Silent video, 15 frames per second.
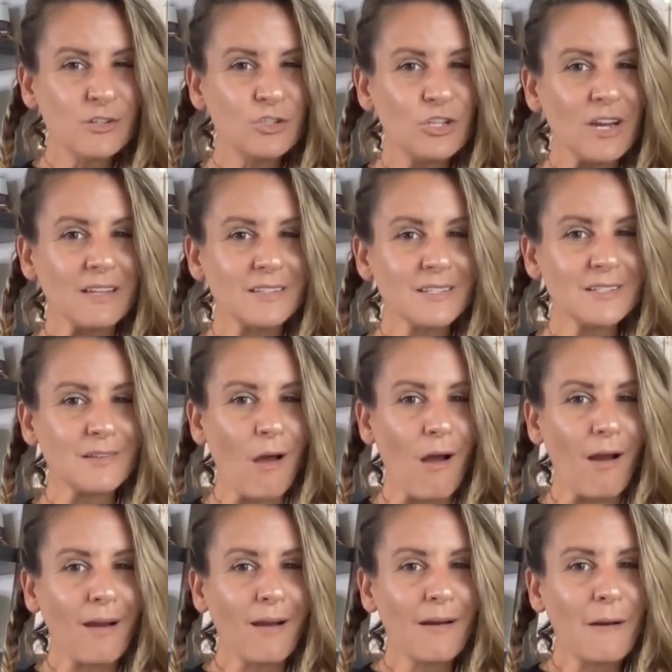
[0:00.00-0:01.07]
chances
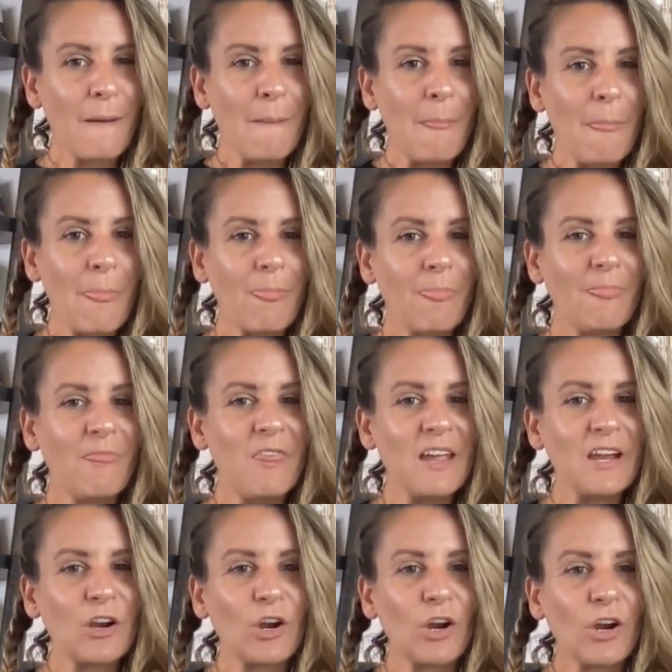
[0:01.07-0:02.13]
are
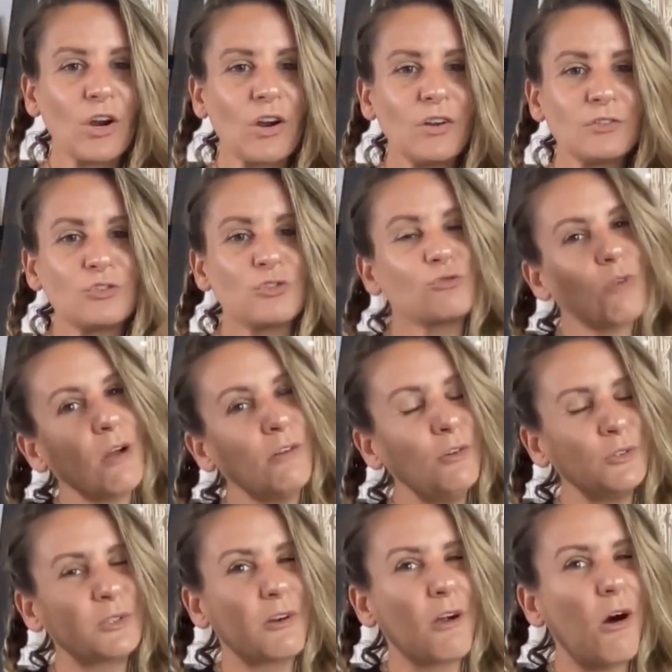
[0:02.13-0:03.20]
their
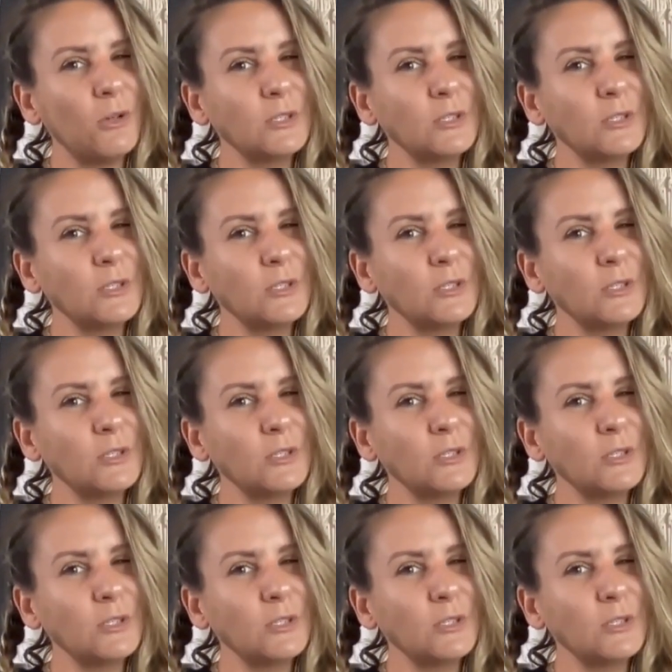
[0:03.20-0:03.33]
struggles are